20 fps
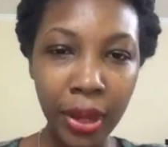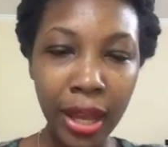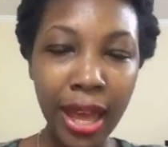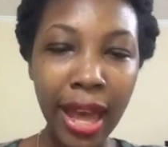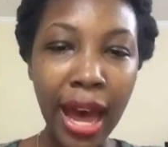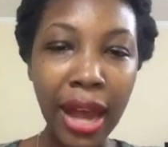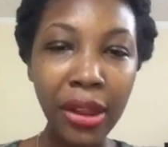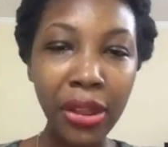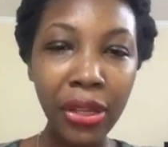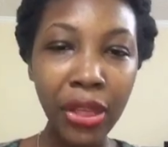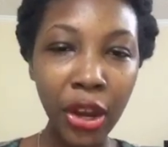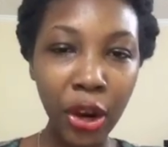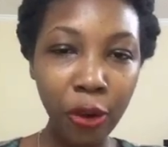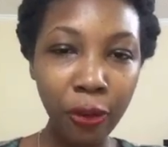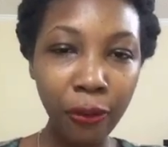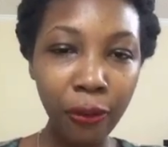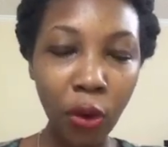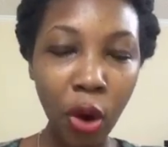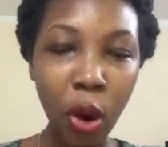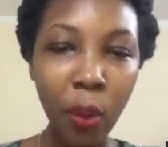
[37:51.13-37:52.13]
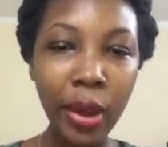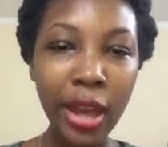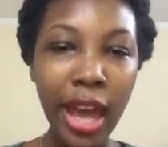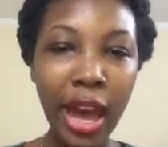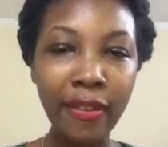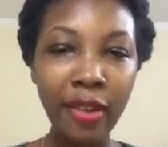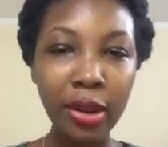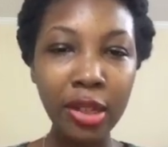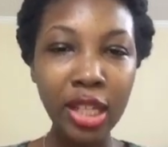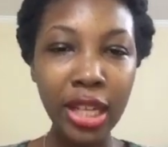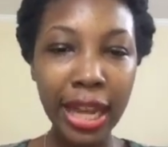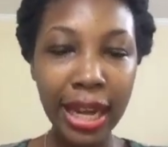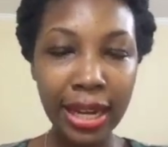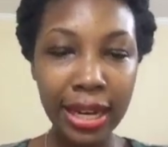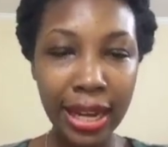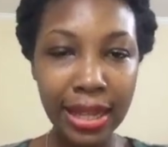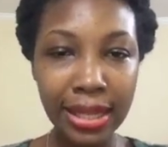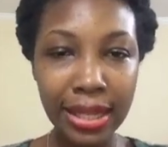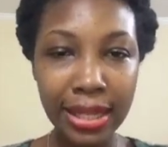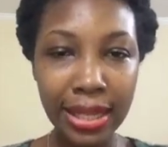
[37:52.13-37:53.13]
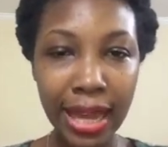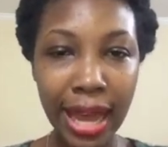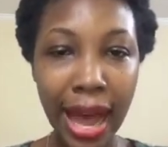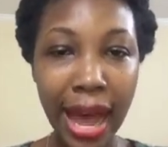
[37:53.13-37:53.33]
and therefore we have a tendency